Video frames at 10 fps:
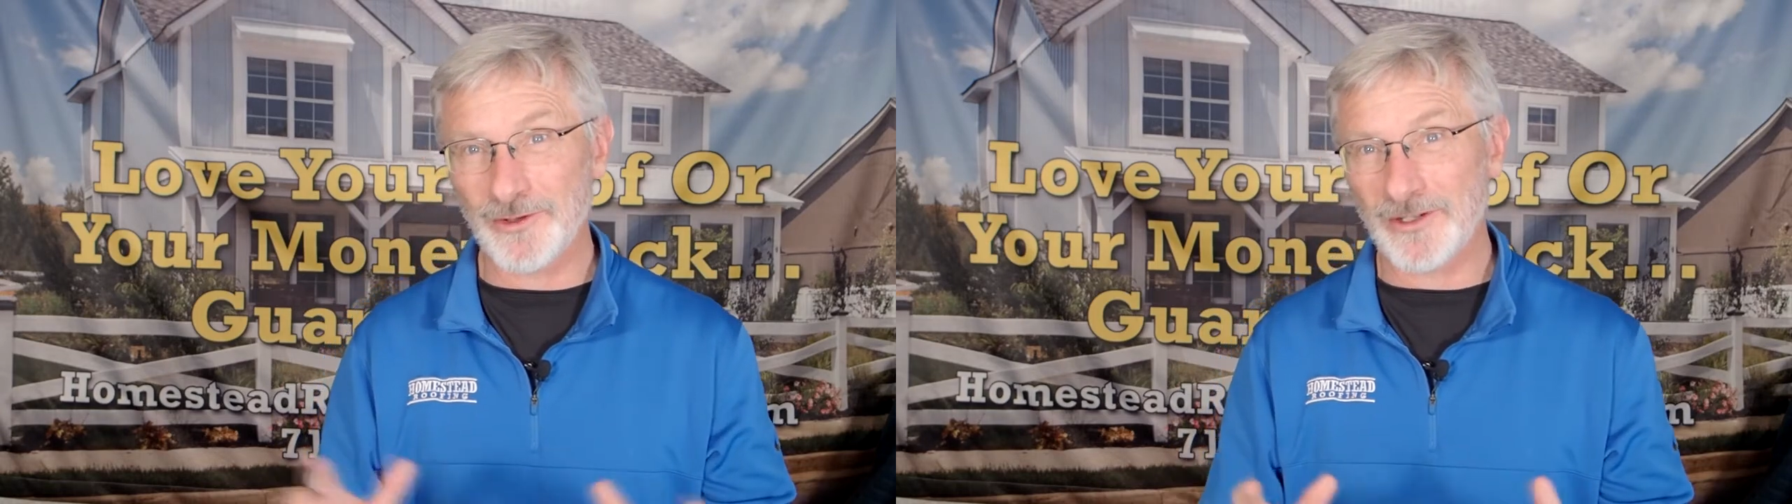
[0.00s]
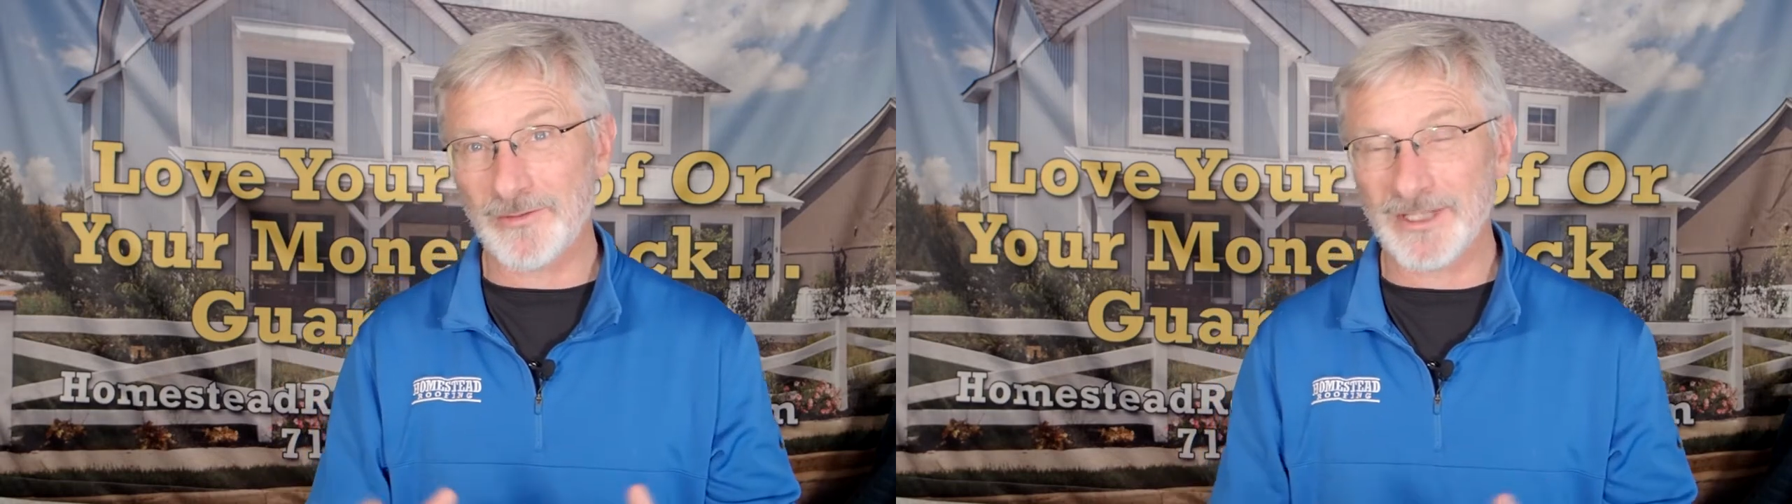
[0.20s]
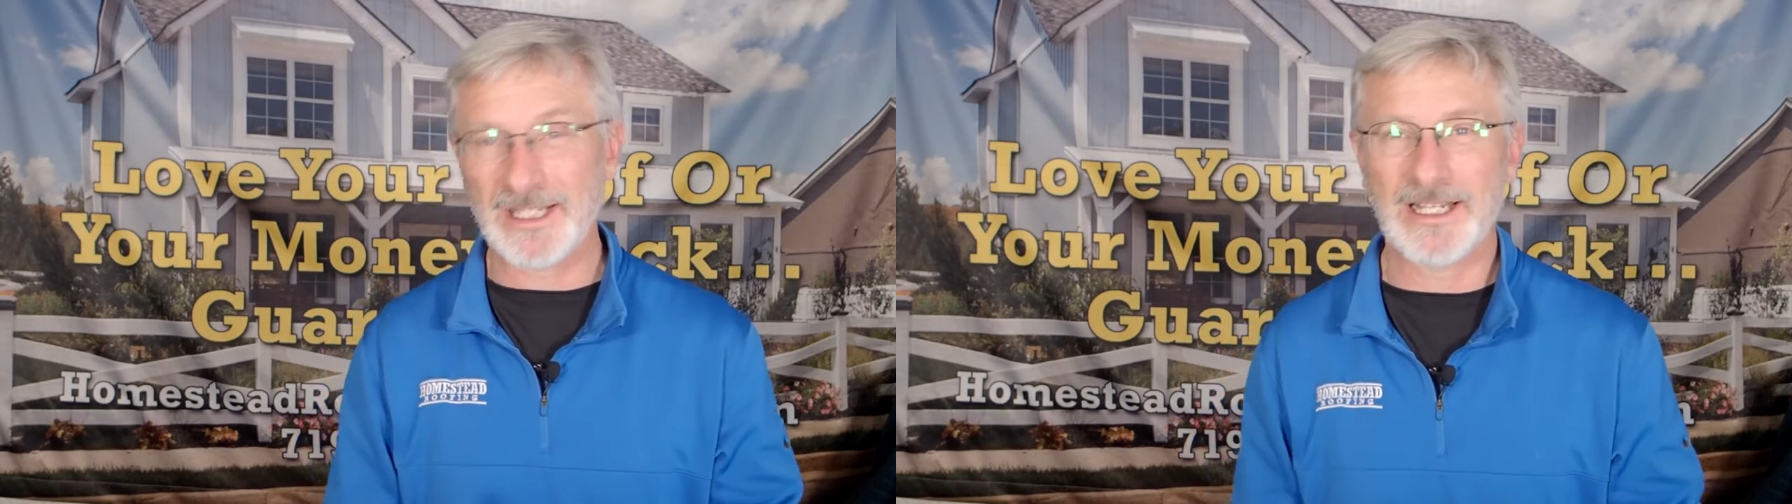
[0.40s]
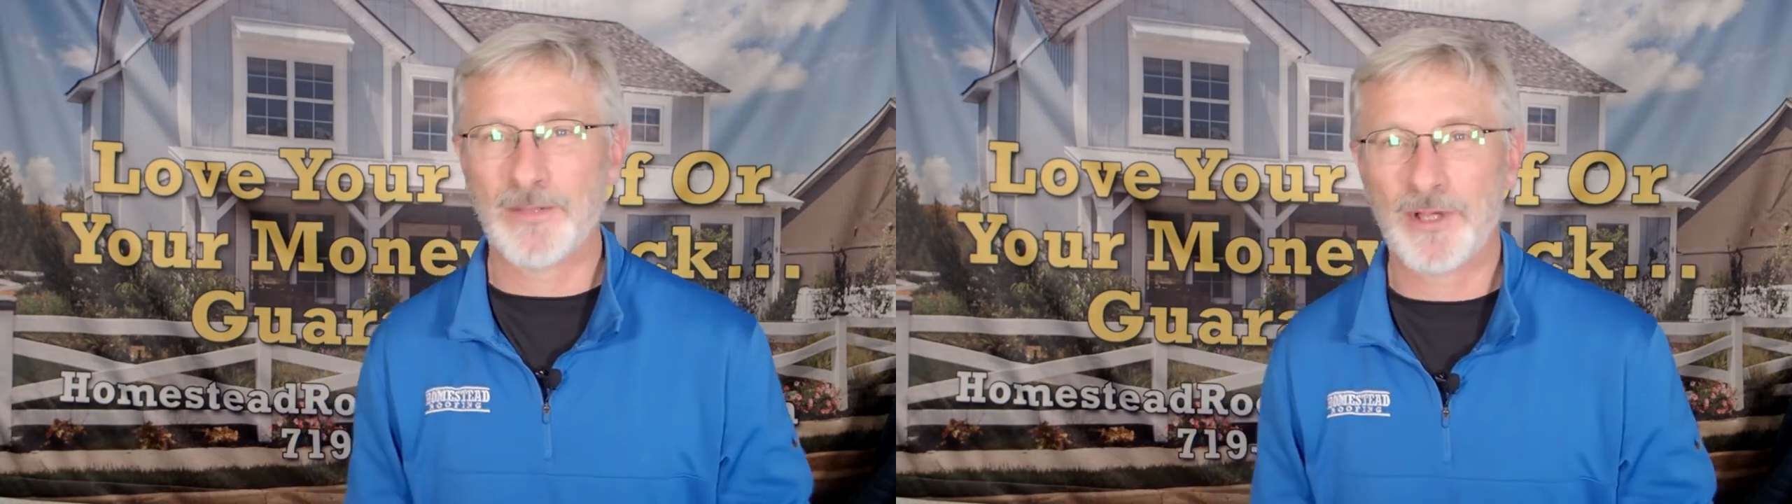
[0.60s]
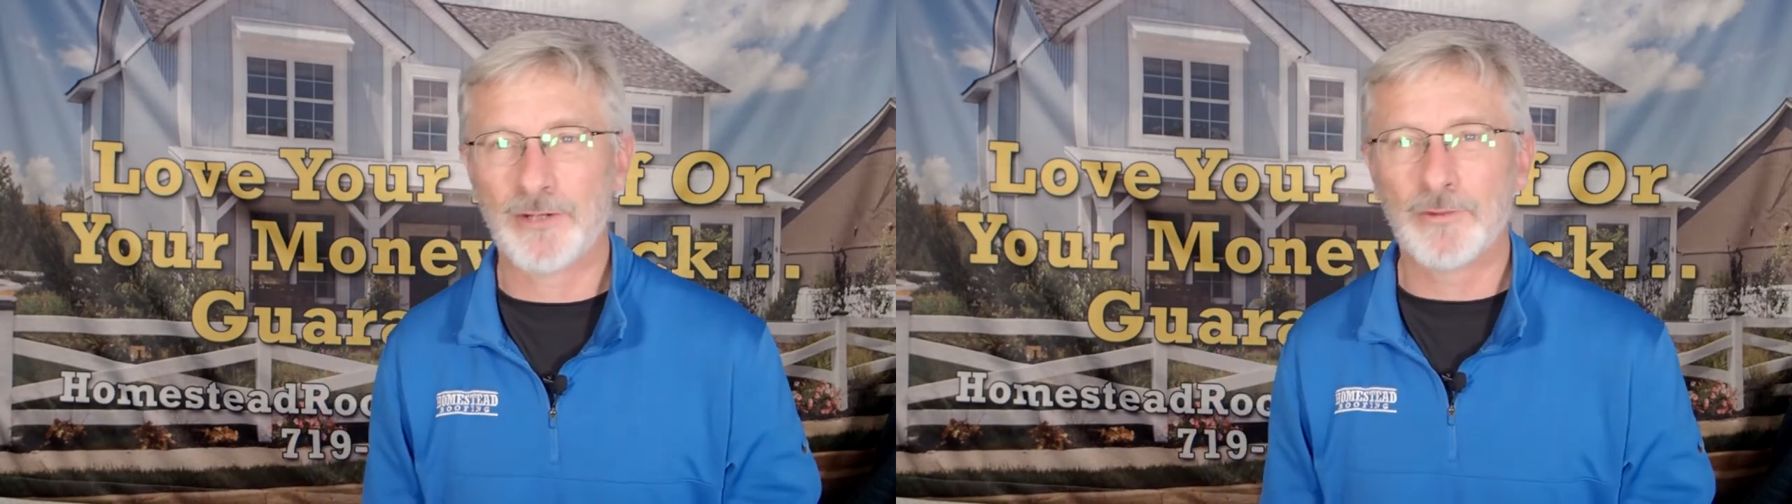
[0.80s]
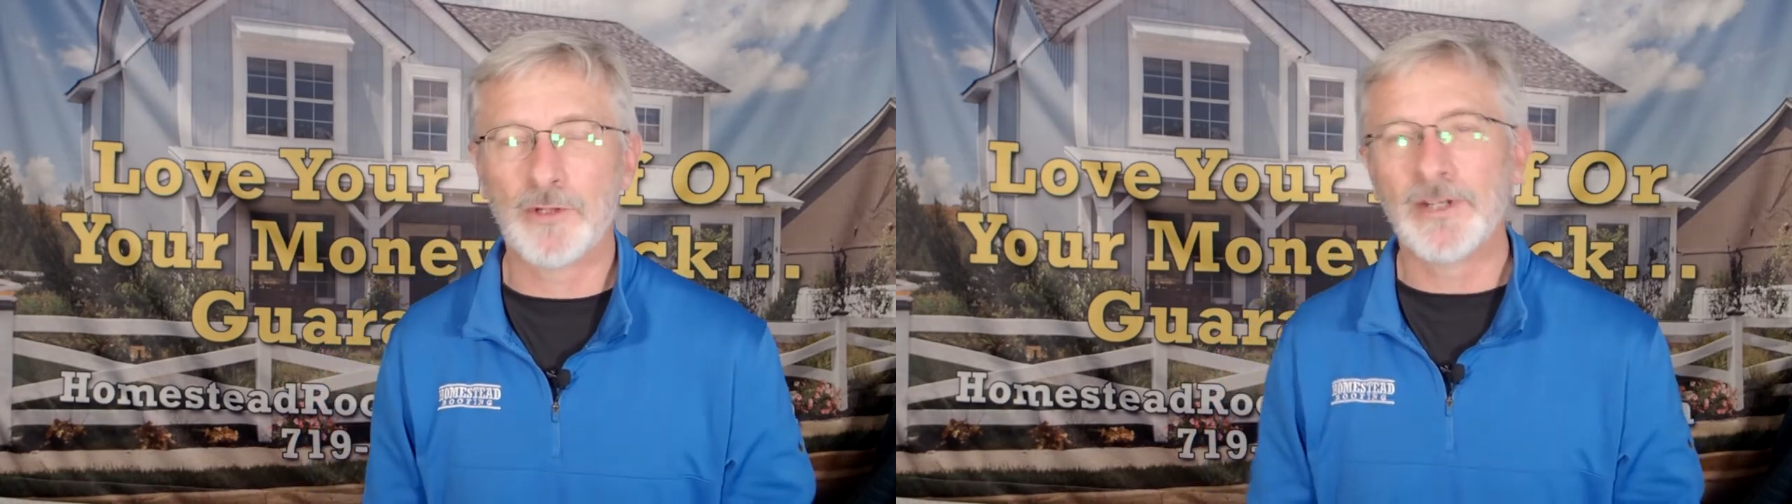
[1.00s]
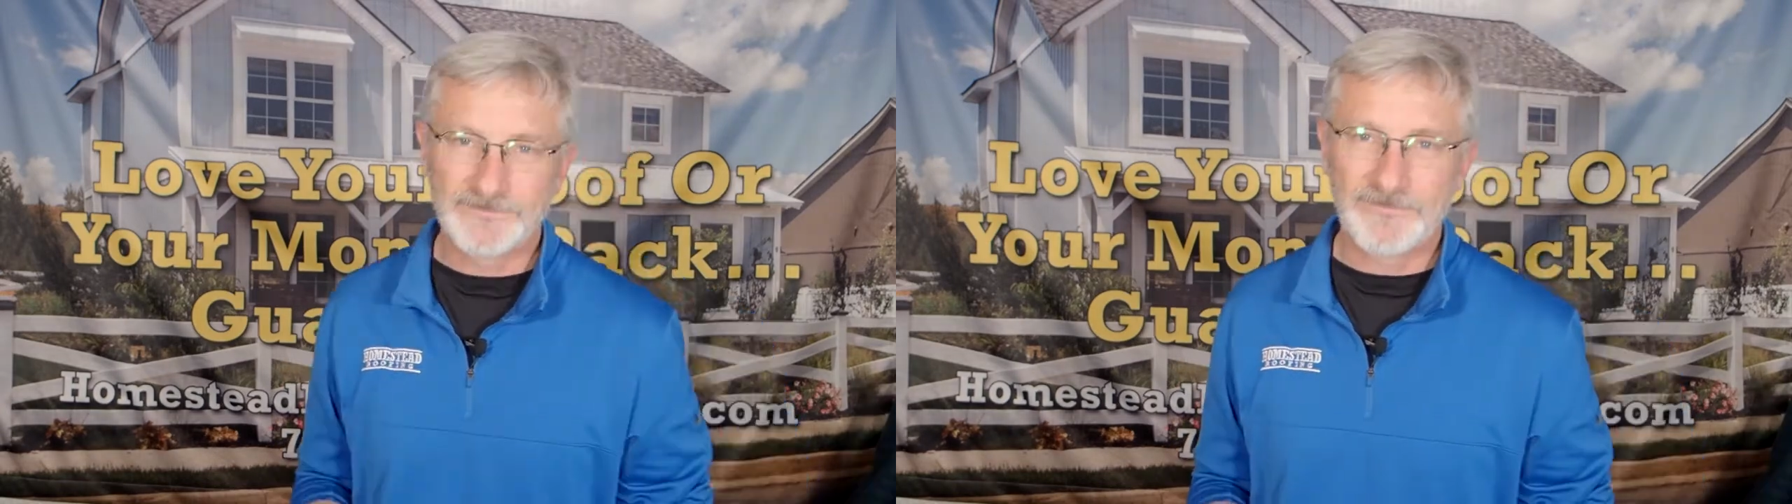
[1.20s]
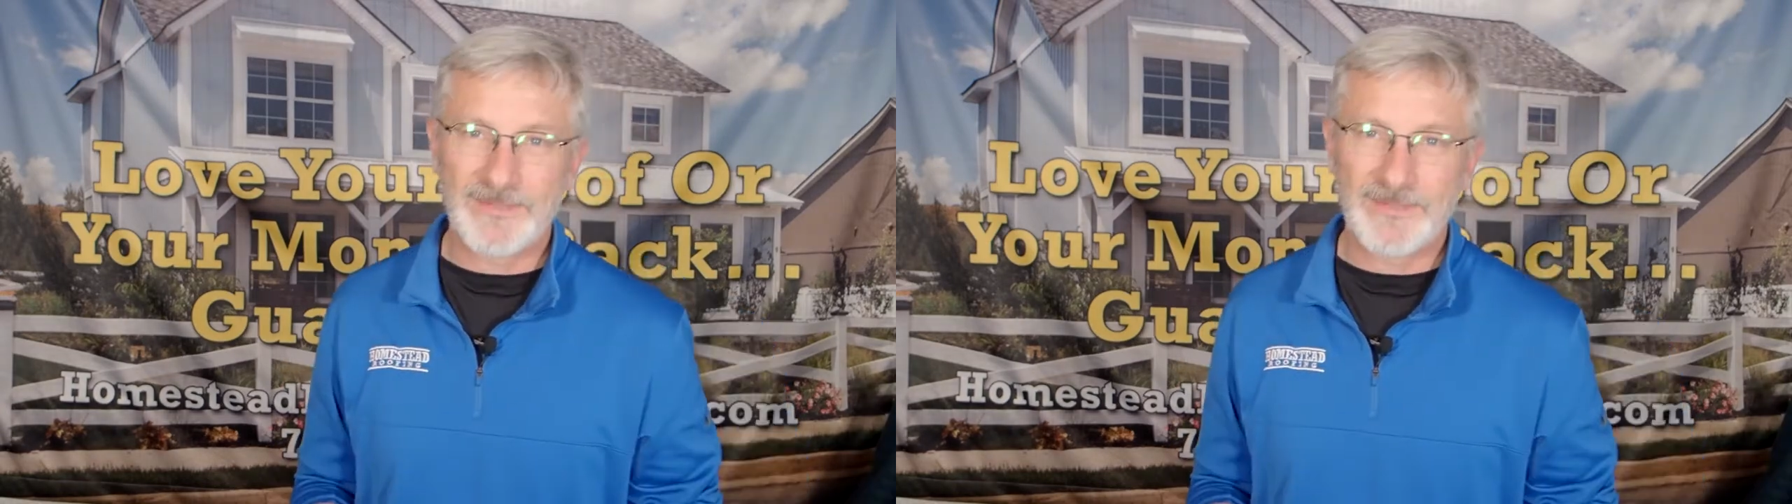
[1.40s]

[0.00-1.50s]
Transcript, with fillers: doing when they get up on a roof.